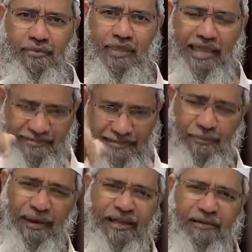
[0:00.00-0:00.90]
in the
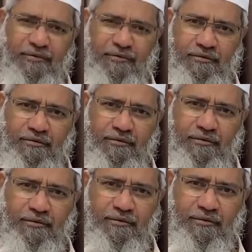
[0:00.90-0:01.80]
plague,
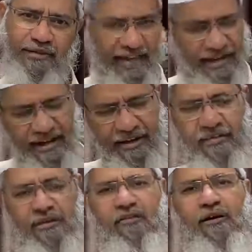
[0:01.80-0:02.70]
he yet gets the
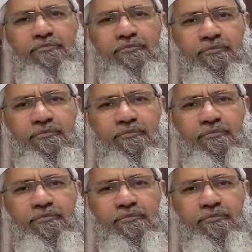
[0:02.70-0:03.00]
Sawaab.